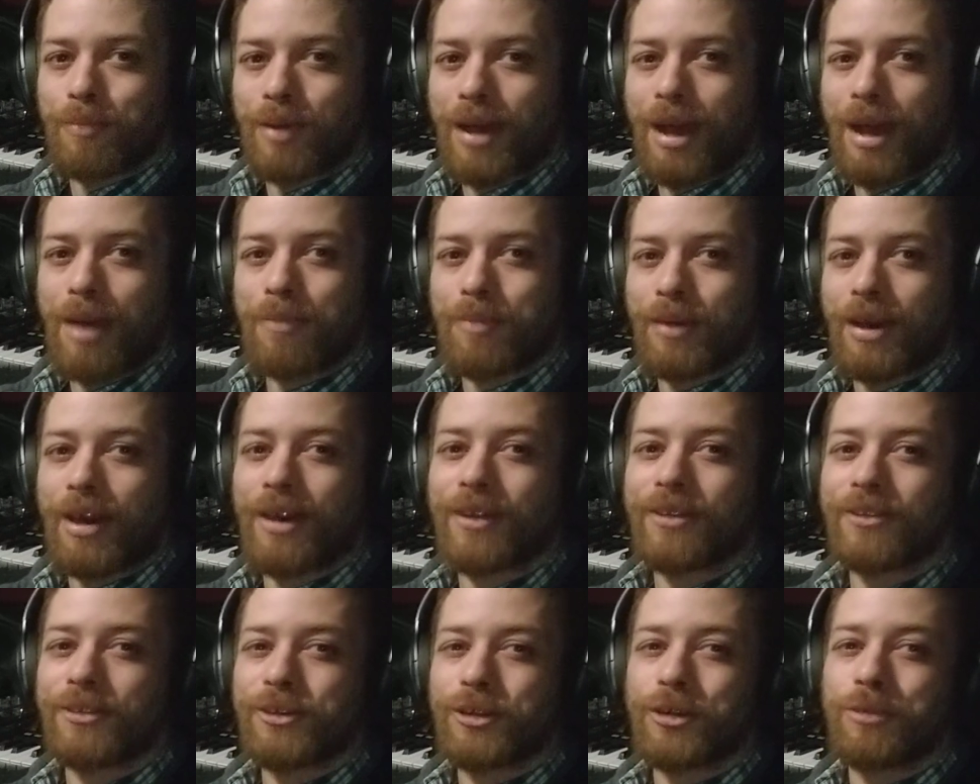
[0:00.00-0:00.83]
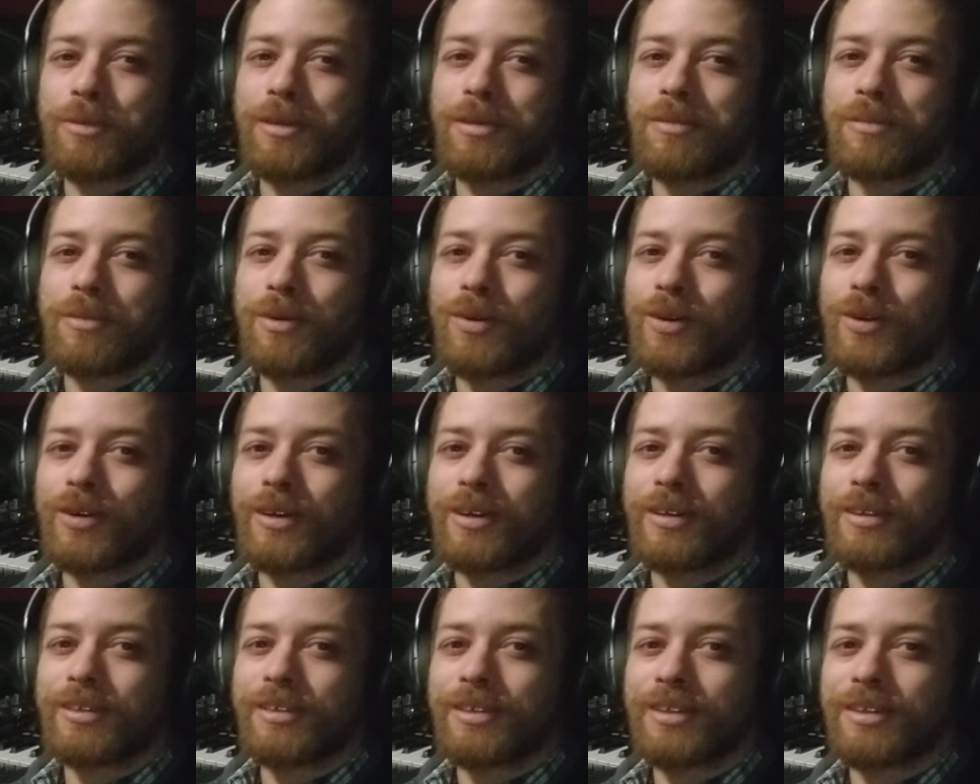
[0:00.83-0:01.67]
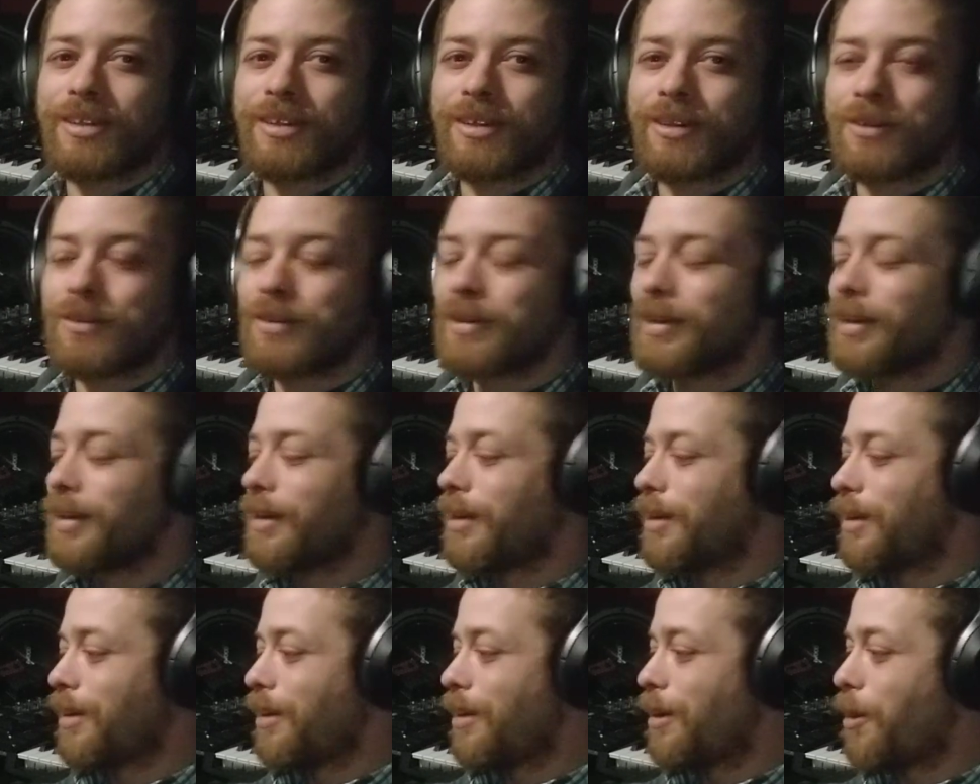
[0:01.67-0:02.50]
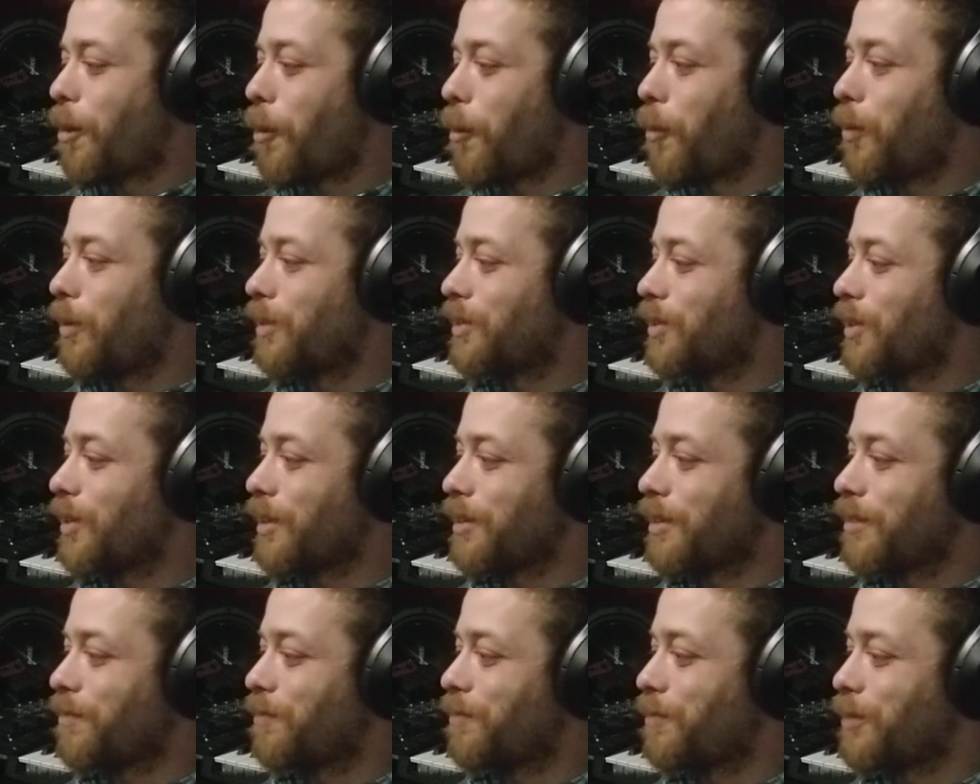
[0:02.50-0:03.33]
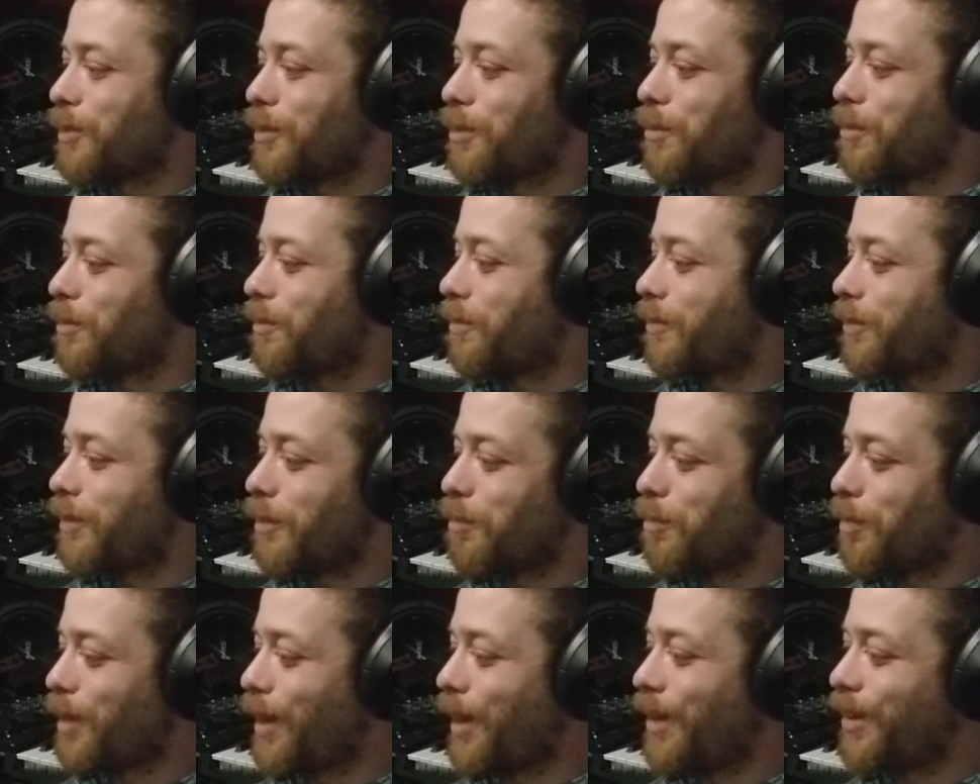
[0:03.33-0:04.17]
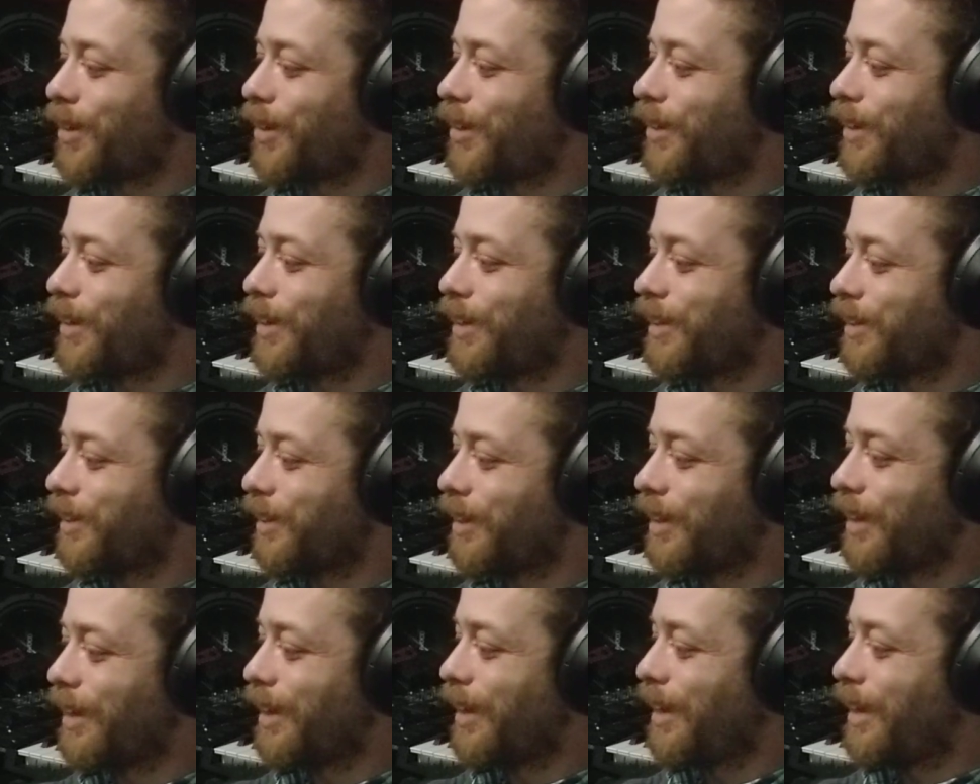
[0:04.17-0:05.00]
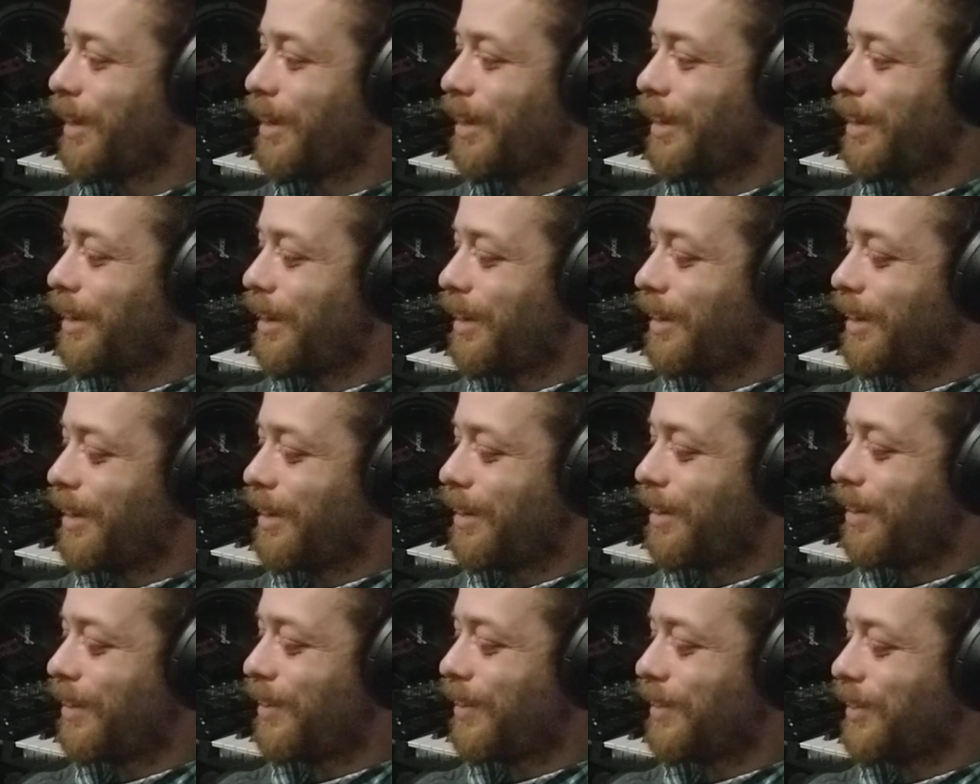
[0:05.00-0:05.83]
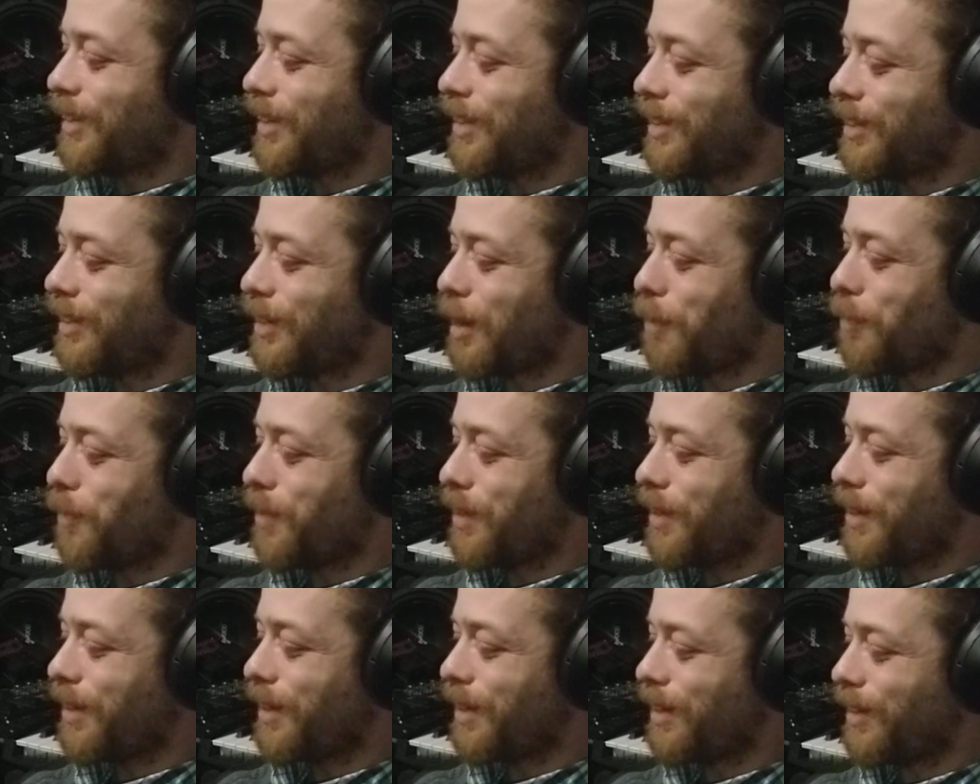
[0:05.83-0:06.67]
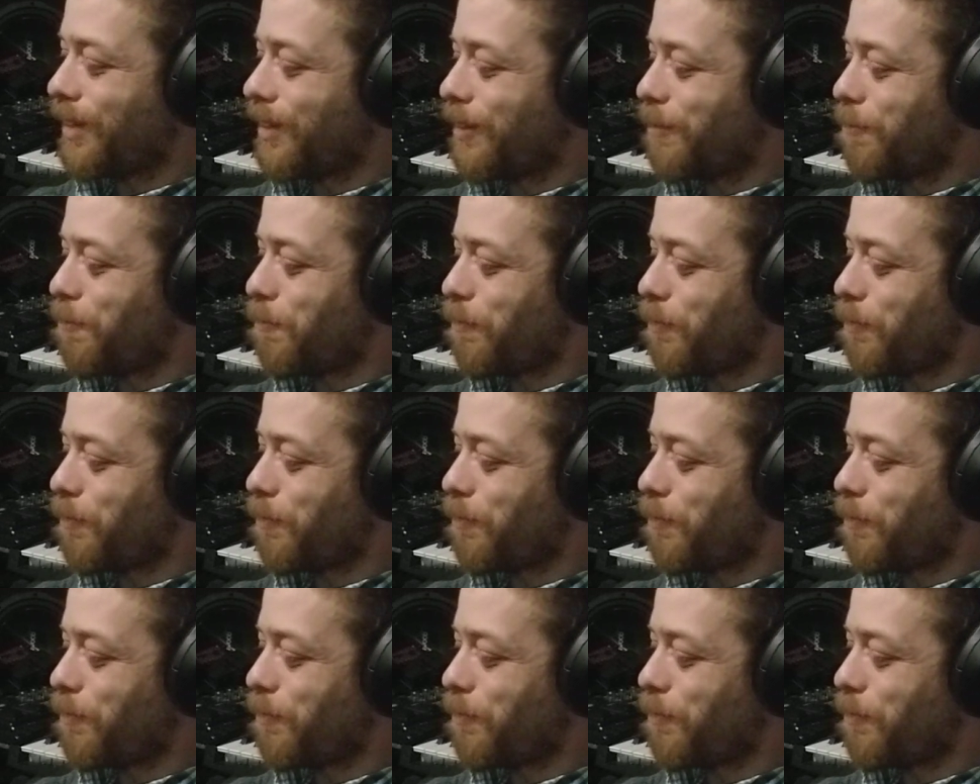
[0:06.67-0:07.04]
and pop out a little bit more, always looking for better, and I see something, and